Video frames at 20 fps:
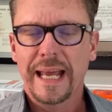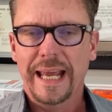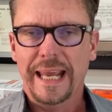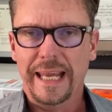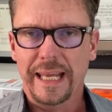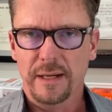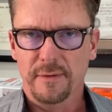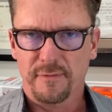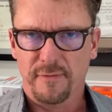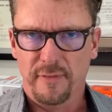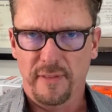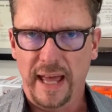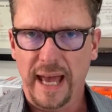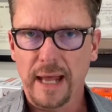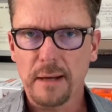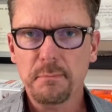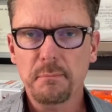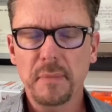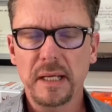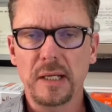If
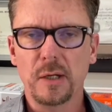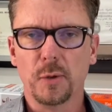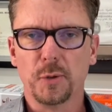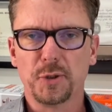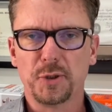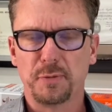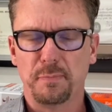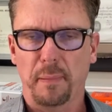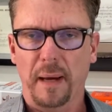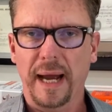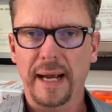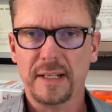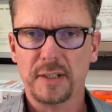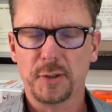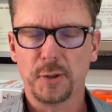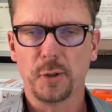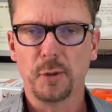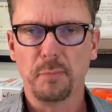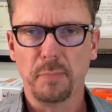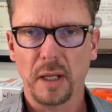that meal spikes
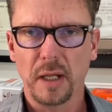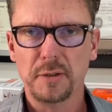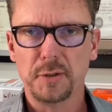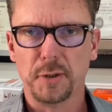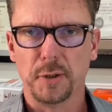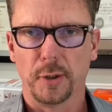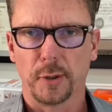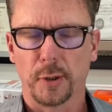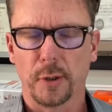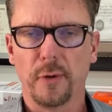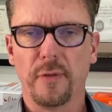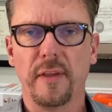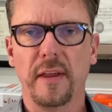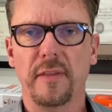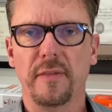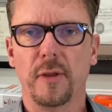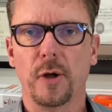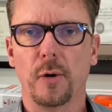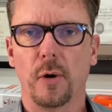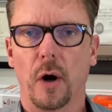your blood sugar,
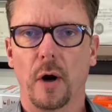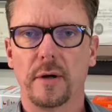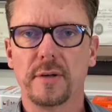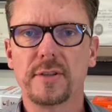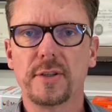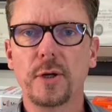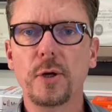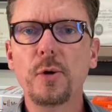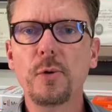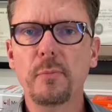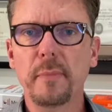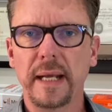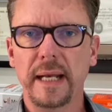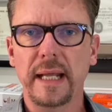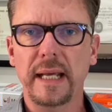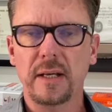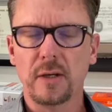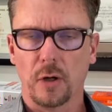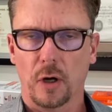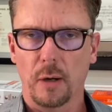then there are too
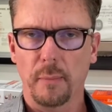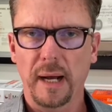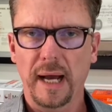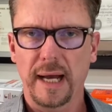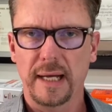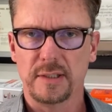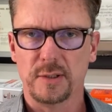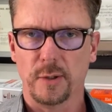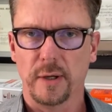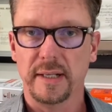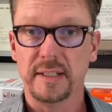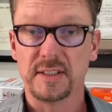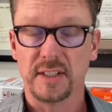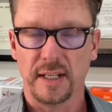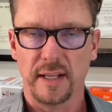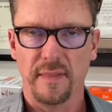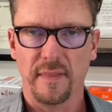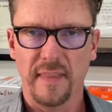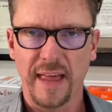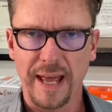many carbohydrates
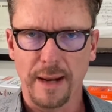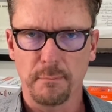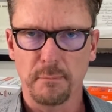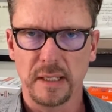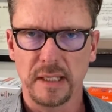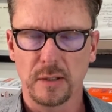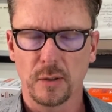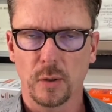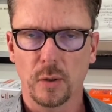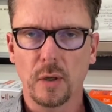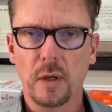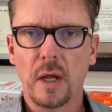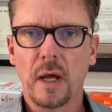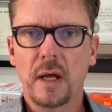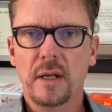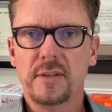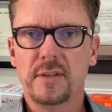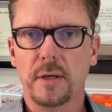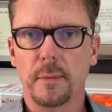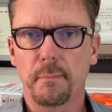in that meal
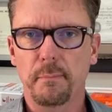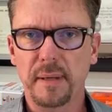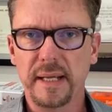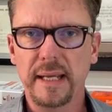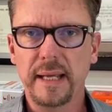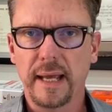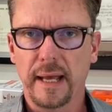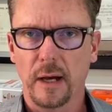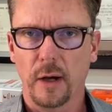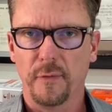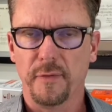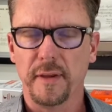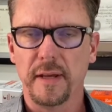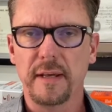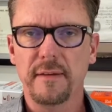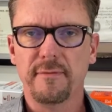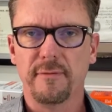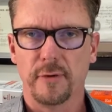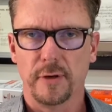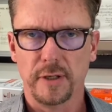to be healthy
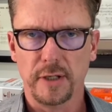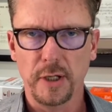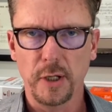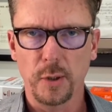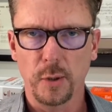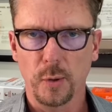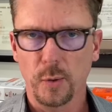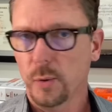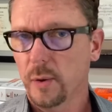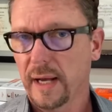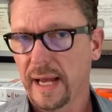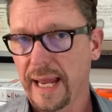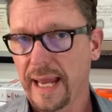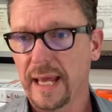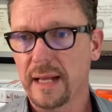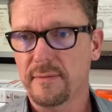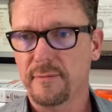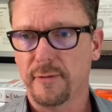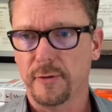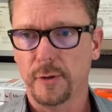for you
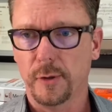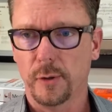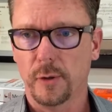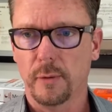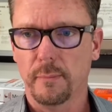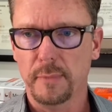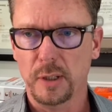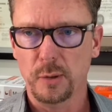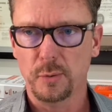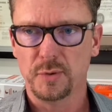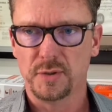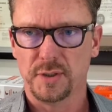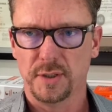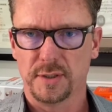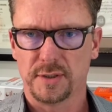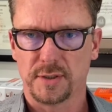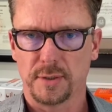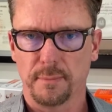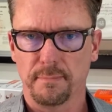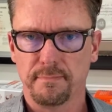and for your immune
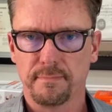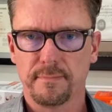system.